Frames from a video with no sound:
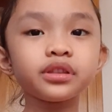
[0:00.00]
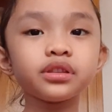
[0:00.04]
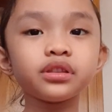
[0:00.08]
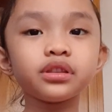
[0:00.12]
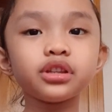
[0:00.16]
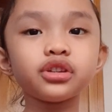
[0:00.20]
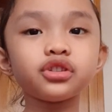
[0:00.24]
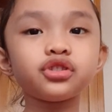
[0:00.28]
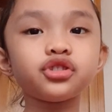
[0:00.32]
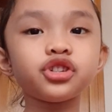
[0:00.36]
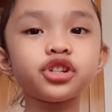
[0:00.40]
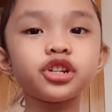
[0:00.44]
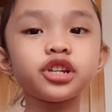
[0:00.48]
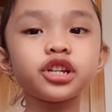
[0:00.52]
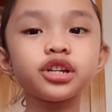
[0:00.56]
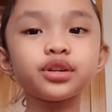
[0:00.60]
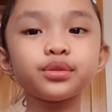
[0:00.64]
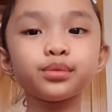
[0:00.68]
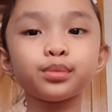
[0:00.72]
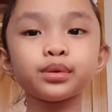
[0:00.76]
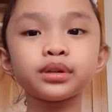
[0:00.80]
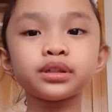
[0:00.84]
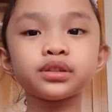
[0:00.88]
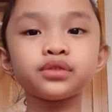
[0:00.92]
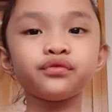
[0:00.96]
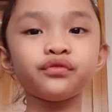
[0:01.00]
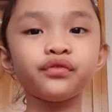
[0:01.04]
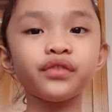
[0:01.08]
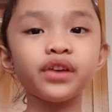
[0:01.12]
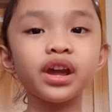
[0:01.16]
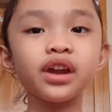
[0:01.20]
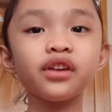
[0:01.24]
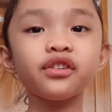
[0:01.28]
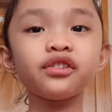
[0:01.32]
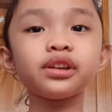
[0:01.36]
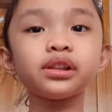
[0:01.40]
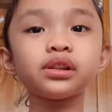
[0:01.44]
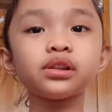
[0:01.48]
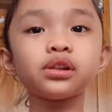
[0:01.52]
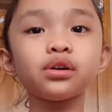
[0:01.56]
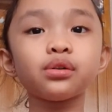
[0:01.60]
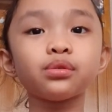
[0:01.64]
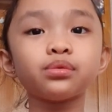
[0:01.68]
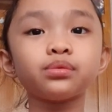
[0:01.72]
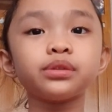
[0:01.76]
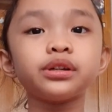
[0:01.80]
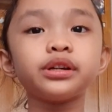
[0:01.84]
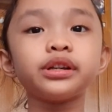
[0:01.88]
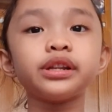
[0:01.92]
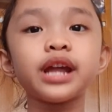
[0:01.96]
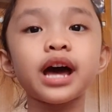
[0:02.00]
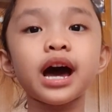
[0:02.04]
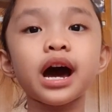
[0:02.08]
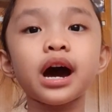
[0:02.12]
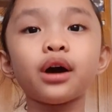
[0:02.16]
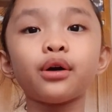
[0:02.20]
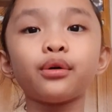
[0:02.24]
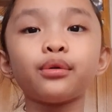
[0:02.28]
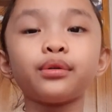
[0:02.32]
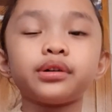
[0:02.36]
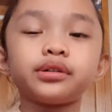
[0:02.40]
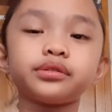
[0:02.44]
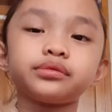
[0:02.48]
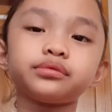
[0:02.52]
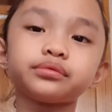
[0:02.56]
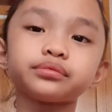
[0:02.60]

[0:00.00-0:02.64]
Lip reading: The tree was very lonely now,